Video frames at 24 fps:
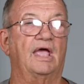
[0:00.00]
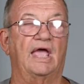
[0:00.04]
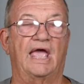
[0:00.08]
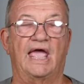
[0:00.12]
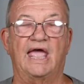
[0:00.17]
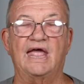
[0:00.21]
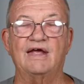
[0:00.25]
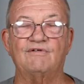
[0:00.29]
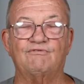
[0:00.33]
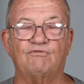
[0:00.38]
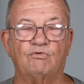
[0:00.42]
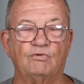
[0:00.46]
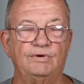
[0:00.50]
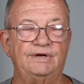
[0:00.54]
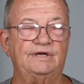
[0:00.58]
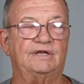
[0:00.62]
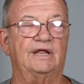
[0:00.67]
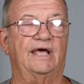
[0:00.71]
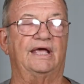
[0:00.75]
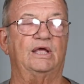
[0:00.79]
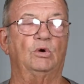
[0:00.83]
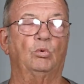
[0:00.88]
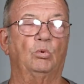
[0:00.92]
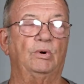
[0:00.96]
Every
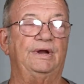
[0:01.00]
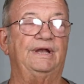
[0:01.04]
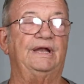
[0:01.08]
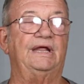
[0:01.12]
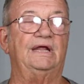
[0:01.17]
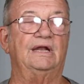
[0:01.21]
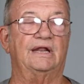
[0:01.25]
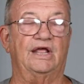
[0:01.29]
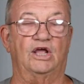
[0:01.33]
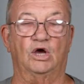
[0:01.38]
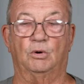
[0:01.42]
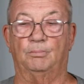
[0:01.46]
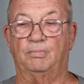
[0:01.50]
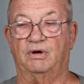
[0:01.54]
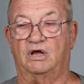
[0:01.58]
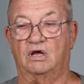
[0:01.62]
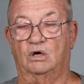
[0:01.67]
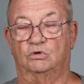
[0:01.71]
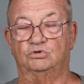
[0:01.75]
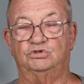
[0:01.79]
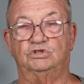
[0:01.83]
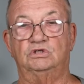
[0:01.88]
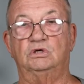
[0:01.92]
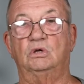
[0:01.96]
day we need help
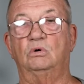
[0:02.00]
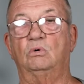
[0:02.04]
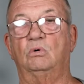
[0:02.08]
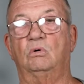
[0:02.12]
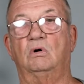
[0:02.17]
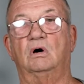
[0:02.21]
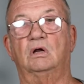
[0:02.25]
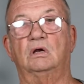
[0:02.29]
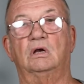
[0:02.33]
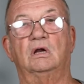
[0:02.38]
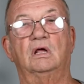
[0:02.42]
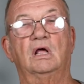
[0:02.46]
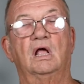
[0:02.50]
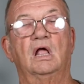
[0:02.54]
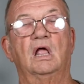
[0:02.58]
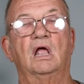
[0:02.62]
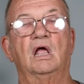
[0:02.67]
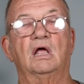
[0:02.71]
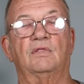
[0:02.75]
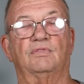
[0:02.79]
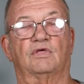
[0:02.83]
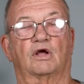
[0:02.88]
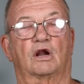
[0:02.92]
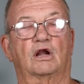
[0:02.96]
because you know what?
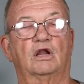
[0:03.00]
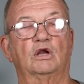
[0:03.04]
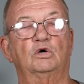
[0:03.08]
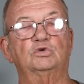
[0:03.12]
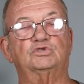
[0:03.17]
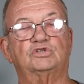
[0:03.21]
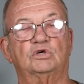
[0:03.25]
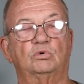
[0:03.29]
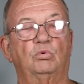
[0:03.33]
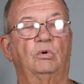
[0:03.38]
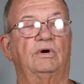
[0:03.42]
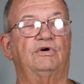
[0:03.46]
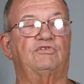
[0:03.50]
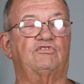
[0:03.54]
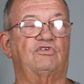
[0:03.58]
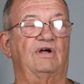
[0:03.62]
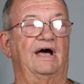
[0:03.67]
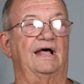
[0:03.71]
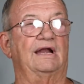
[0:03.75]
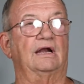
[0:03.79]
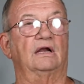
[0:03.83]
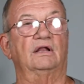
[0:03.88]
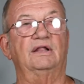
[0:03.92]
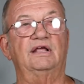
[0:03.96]
The closer we're
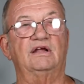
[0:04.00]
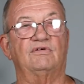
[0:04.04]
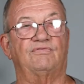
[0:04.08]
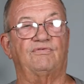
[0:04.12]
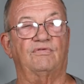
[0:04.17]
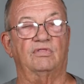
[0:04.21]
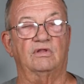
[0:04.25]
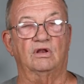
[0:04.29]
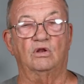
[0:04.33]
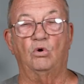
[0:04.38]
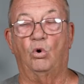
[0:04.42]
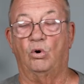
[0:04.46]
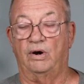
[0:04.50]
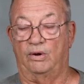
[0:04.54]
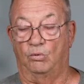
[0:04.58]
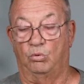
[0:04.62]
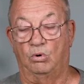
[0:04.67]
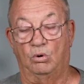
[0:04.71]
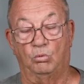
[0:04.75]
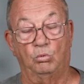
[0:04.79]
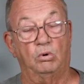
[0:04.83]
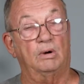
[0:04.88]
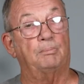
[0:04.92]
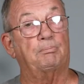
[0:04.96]
trying to live for the Lord, and
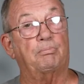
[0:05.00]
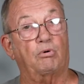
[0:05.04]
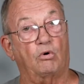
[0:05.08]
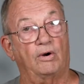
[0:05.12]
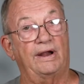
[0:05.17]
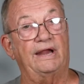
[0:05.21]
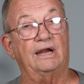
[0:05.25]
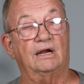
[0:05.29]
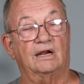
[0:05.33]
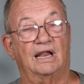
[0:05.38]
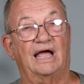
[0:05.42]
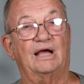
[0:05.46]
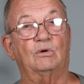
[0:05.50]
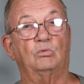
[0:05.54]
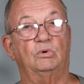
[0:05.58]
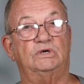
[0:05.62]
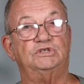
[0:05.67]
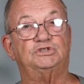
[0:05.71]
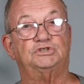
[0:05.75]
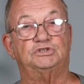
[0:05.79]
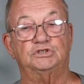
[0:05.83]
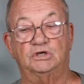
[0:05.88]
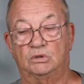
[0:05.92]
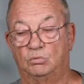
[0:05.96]
when we're praying like we
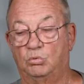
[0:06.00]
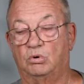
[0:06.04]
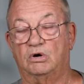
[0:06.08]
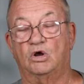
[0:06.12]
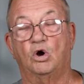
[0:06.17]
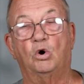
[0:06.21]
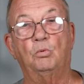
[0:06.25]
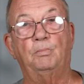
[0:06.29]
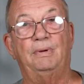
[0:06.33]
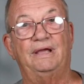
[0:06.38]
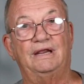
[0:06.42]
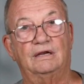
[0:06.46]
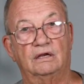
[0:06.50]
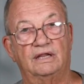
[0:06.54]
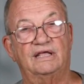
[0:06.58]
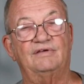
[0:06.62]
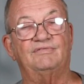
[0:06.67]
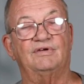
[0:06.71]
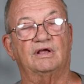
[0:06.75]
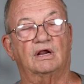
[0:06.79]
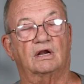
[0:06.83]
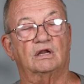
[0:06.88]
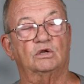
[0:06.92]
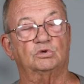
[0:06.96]
should, we're going to be
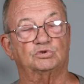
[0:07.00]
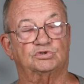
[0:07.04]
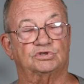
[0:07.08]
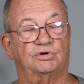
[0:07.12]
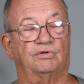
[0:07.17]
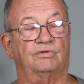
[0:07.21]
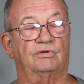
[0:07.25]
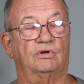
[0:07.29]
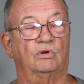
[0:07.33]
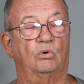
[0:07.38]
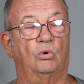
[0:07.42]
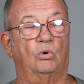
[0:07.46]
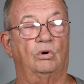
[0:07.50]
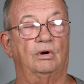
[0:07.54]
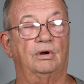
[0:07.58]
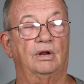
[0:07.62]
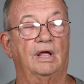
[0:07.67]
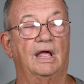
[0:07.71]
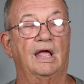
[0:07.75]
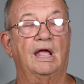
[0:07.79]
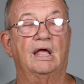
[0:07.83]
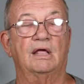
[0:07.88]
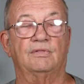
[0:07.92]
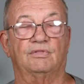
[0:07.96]
living closer to the Lord.
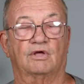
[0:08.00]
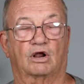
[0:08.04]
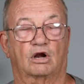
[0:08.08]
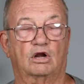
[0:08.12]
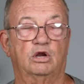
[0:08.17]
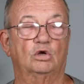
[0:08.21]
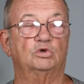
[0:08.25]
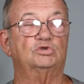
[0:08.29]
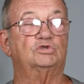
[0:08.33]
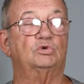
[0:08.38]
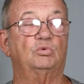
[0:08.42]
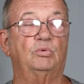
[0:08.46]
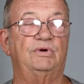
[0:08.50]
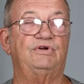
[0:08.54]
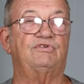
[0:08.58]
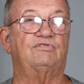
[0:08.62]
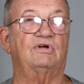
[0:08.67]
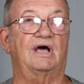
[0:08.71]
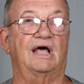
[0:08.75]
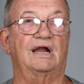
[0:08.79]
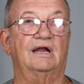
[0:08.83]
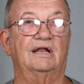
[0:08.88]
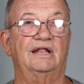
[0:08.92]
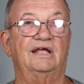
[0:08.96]
The closer we
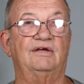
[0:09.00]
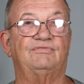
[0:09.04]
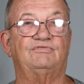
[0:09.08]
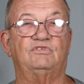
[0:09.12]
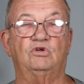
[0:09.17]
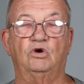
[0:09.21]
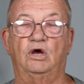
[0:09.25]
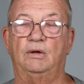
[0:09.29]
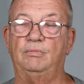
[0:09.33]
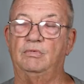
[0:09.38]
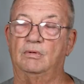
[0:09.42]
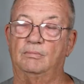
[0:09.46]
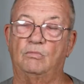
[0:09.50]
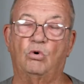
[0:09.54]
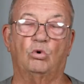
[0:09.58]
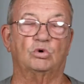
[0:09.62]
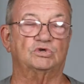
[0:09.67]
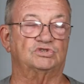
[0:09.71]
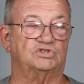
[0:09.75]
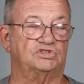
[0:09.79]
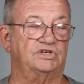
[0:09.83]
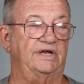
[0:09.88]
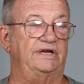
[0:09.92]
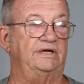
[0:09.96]
try to live to Him, the more
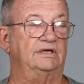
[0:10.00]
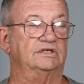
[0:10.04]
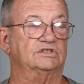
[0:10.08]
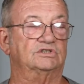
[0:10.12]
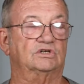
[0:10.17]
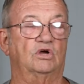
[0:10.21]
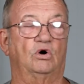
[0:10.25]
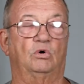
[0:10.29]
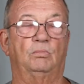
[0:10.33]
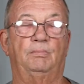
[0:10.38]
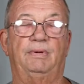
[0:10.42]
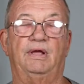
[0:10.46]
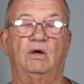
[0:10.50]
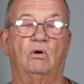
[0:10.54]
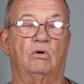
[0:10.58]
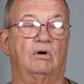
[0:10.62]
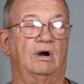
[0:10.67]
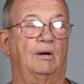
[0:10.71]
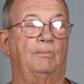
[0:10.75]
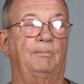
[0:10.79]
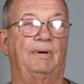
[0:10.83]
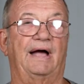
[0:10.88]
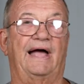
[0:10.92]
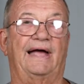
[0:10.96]
Satan is going to be on
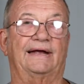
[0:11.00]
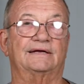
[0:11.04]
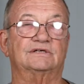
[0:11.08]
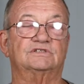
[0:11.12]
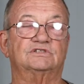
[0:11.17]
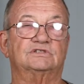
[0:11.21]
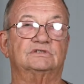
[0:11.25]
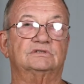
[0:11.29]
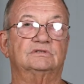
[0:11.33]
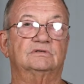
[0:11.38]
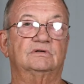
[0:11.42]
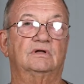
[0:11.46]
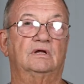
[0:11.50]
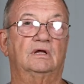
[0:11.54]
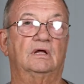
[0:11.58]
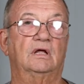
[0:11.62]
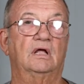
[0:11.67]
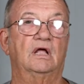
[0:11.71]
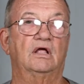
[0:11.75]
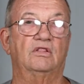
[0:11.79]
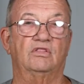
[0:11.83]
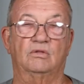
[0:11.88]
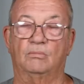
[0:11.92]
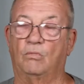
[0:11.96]
our backs.
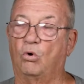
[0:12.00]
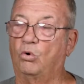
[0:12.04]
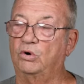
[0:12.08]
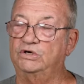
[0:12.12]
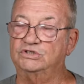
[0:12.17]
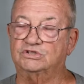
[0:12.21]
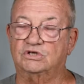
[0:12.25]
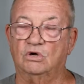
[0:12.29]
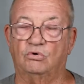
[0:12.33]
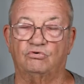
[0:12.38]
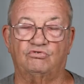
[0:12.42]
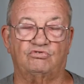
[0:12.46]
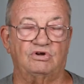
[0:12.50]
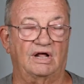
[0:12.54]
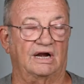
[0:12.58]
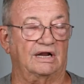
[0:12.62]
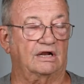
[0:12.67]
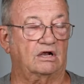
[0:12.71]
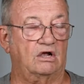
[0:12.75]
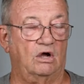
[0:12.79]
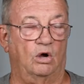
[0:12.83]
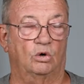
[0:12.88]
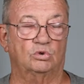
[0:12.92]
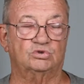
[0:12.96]
The more He's going to try to
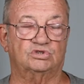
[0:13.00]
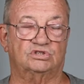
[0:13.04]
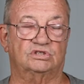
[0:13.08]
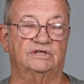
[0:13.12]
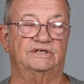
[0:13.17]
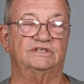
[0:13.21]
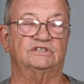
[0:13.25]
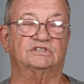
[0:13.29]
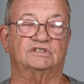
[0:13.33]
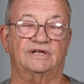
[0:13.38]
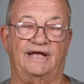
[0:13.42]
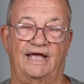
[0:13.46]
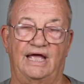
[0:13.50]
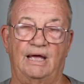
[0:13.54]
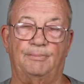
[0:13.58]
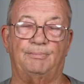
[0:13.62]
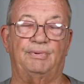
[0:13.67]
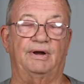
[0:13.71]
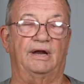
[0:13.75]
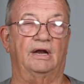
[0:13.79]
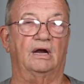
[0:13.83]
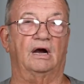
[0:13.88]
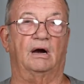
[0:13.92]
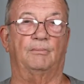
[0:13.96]
cause things to
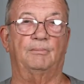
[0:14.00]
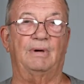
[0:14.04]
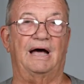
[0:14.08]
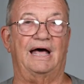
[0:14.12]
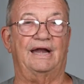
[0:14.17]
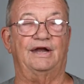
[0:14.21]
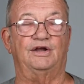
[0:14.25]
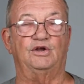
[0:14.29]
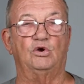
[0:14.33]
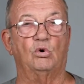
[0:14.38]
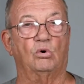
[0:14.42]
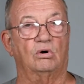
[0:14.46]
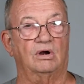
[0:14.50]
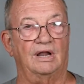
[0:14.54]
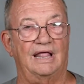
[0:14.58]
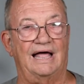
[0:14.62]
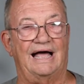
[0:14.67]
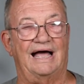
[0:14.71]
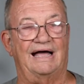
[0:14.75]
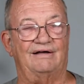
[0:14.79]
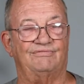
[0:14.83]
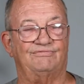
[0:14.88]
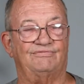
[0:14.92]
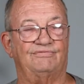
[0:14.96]
happen in our mind and your
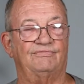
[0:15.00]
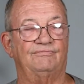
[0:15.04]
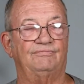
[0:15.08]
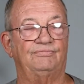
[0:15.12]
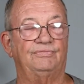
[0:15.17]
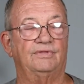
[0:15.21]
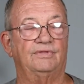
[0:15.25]
life.